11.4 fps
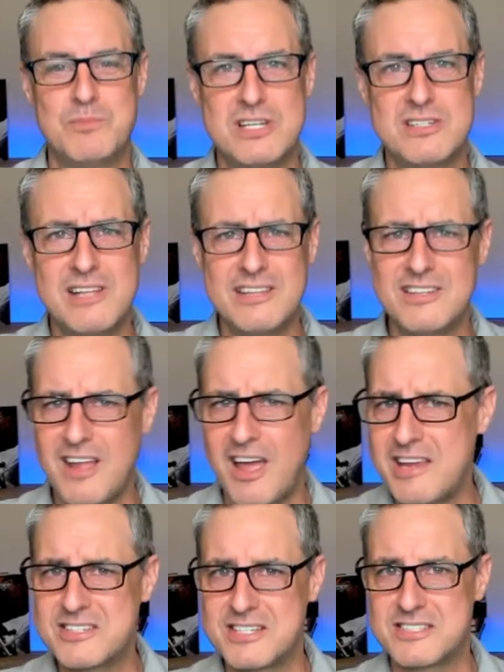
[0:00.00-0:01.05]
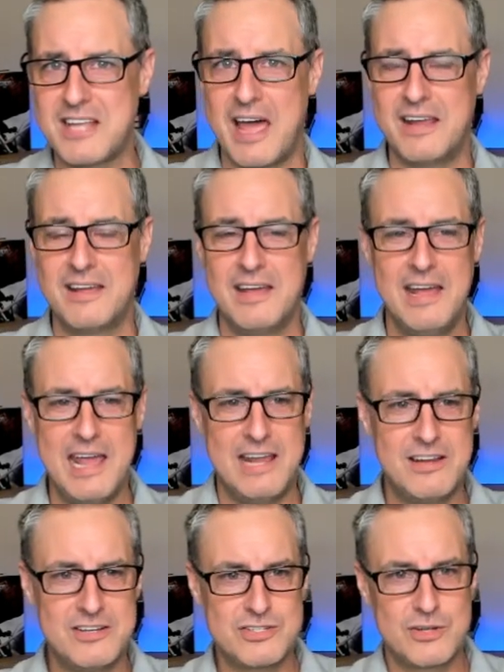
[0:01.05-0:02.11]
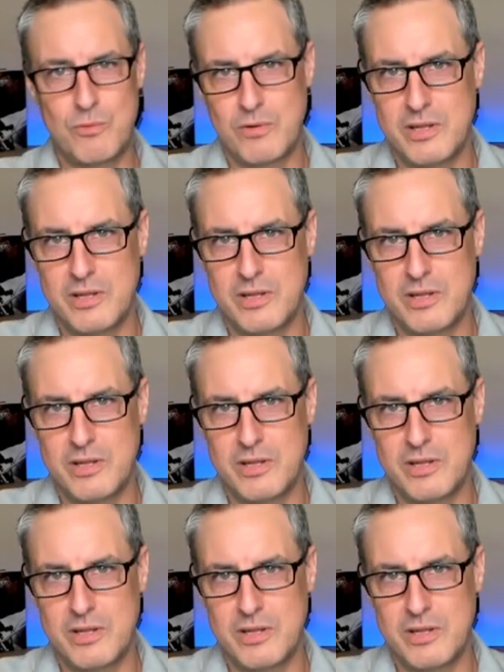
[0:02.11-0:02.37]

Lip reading: Just let the dice decide, and you can just do it really